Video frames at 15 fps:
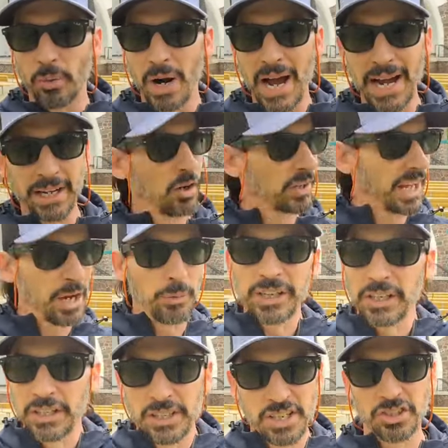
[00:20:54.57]
right, okay, we
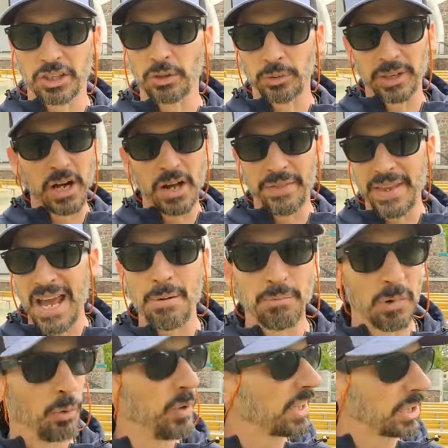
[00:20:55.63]
can disagree on that,
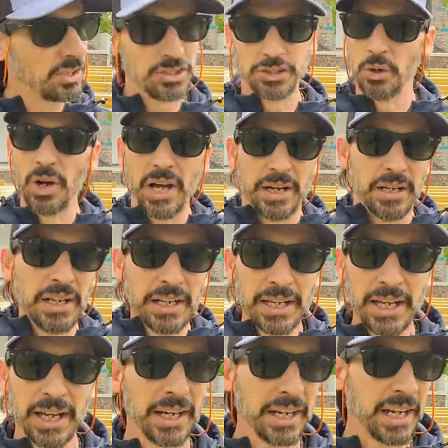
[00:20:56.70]
but we can do it
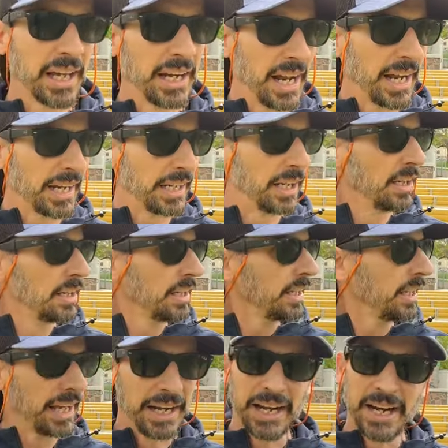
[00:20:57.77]

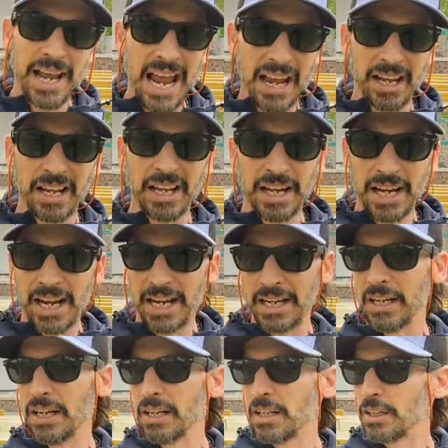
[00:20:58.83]
in
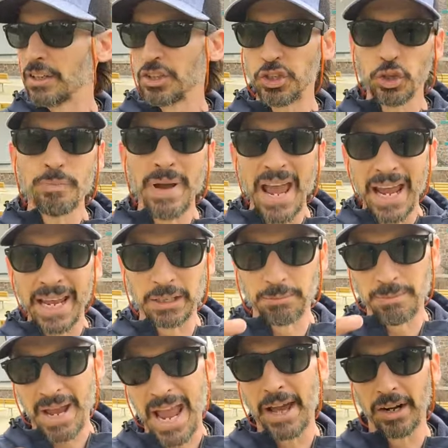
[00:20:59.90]
a
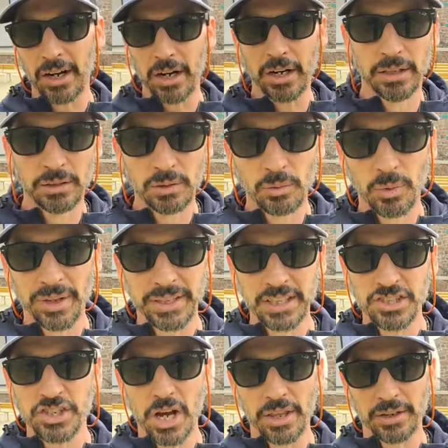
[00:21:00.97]
humane manner with
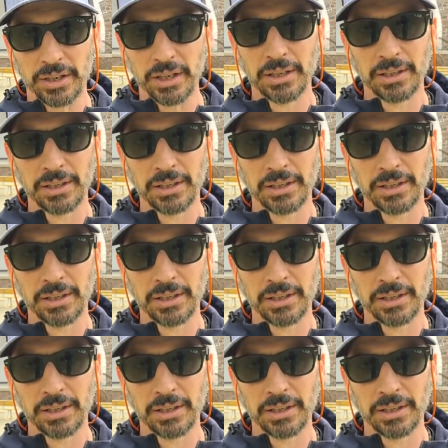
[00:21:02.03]
each other.